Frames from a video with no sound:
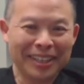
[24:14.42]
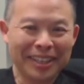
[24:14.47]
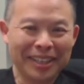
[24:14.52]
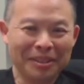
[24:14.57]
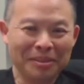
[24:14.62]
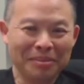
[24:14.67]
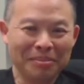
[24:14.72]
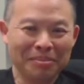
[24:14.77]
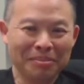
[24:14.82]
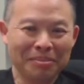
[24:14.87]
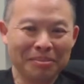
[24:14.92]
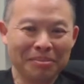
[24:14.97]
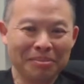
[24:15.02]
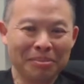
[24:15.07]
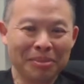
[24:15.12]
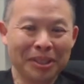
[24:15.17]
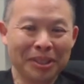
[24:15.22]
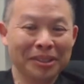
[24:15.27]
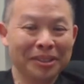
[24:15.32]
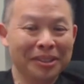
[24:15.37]
um,
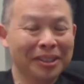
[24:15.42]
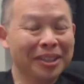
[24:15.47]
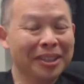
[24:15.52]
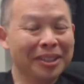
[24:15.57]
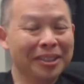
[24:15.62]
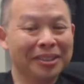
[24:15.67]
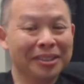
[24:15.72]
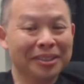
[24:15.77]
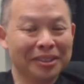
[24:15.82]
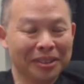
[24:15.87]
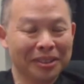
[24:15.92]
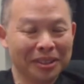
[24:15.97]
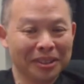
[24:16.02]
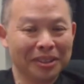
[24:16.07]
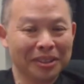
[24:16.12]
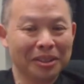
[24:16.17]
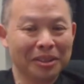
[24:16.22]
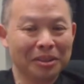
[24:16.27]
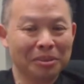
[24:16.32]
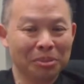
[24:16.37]
but it does
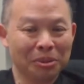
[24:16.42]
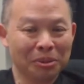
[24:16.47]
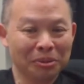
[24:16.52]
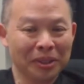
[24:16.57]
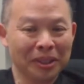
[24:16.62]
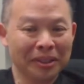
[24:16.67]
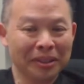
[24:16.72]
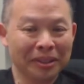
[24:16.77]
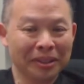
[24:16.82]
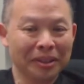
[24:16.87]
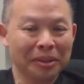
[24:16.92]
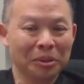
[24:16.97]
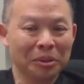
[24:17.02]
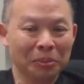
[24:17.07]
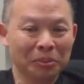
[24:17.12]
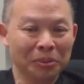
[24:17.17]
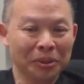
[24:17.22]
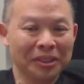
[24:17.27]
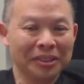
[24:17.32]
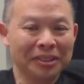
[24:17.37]
uh, provide a lot of
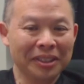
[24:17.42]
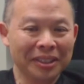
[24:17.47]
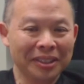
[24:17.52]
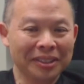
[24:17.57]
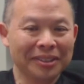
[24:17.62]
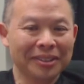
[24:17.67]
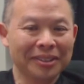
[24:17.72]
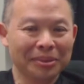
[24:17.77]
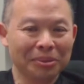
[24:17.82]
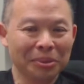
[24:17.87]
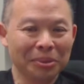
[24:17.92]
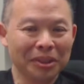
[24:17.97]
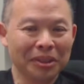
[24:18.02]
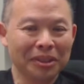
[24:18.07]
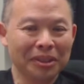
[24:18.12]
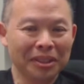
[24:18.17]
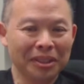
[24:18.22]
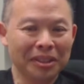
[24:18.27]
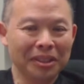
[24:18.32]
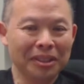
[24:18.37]
hope these days with
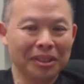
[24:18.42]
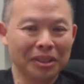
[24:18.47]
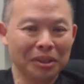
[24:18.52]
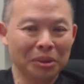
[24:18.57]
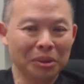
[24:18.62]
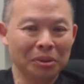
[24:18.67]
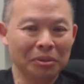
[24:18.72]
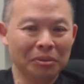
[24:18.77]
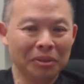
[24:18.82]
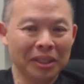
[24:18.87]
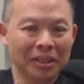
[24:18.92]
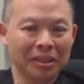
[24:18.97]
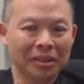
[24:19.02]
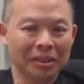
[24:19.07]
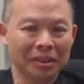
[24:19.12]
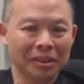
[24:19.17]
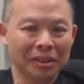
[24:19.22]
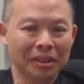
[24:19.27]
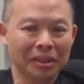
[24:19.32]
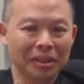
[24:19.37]
the uh, new
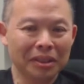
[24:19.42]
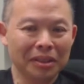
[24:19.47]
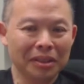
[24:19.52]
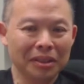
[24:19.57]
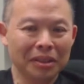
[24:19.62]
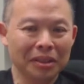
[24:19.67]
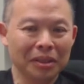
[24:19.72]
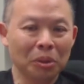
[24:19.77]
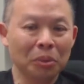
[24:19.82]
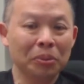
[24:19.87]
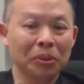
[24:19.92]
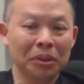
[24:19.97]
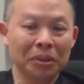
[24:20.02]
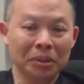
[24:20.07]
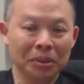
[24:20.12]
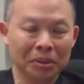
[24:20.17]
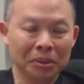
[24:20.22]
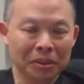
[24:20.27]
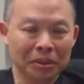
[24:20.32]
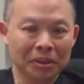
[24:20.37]
advances in uh, opioid
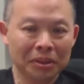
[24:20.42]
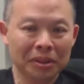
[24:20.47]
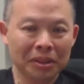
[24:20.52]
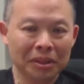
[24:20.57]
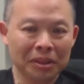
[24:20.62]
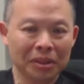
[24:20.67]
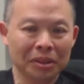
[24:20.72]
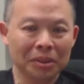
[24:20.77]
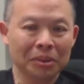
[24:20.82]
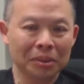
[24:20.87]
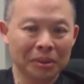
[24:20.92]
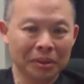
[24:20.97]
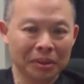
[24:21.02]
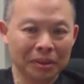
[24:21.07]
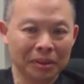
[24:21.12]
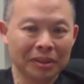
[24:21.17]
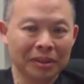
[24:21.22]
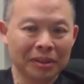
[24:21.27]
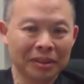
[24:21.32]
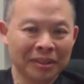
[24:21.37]
use uh,
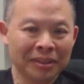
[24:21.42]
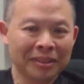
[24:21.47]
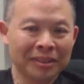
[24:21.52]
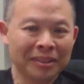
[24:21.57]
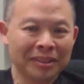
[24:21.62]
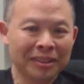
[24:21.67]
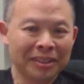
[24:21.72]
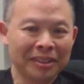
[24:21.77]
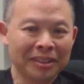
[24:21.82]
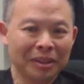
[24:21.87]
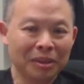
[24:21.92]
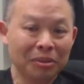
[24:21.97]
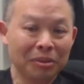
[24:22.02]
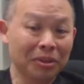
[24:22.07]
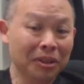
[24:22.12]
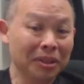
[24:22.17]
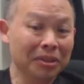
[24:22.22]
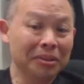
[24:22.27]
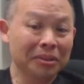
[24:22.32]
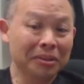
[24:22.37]
disorder,
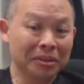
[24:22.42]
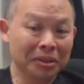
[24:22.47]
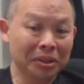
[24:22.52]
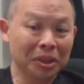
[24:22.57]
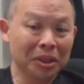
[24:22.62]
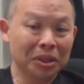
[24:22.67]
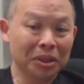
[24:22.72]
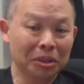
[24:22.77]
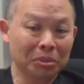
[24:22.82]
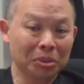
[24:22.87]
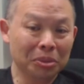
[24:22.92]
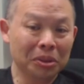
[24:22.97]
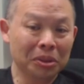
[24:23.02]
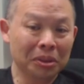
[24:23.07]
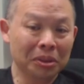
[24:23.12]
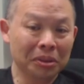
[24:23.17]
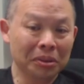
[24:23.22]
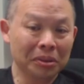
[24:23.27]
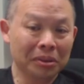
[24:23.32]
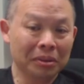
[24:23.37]
fentanyl addiction in
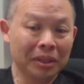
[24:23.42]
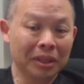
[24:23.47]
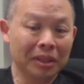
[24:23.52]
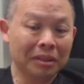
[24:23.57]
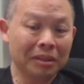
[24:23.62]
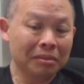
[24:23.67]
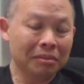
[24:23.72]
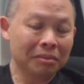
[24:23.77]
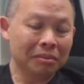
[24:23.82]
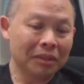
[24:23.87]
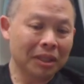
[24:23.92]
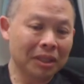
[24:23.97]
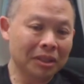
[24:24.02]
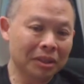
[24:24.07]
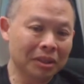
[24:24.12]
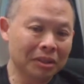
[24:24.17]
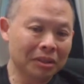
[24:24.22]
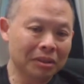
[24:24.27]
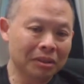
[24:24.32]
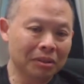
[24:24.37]
particular. And and
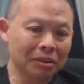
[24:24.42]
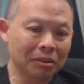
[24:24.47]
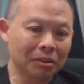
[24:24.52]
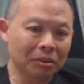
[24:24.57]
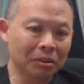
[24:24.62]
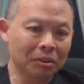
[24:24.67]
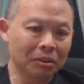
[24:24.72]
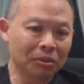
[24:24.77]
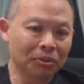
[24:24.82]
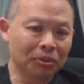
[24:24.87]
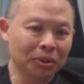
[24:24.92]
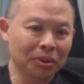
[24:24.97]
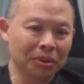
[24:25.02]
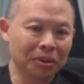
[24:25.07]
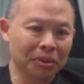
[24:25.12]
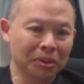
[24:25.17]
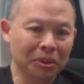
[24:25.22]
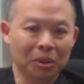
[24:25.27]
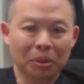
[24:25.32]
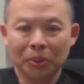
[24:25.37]
just to
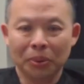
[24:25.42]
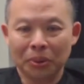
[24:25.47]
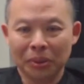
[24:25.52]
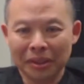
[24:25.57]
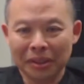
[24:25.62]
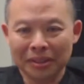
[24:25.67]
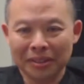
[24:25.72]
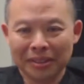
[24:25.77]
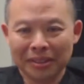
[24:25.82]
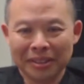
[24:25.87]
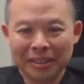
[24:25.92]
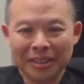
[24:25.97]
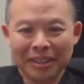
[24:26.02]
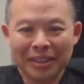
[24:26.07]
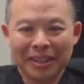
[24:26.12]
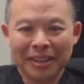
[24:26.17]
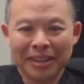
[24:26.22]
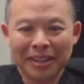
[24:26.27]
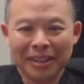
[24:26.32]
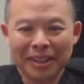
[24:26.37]
further your point,
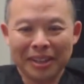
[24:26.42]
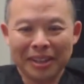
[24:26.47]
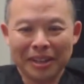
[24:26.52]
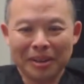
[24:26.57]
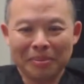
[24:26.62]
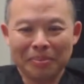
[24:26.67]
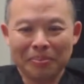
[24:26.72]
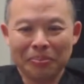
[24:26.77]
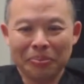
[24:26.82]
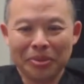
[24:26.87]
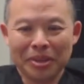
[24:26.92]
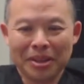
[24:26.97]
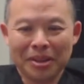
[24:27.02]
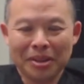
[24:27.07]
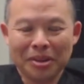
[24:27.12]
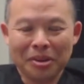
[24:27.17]
um,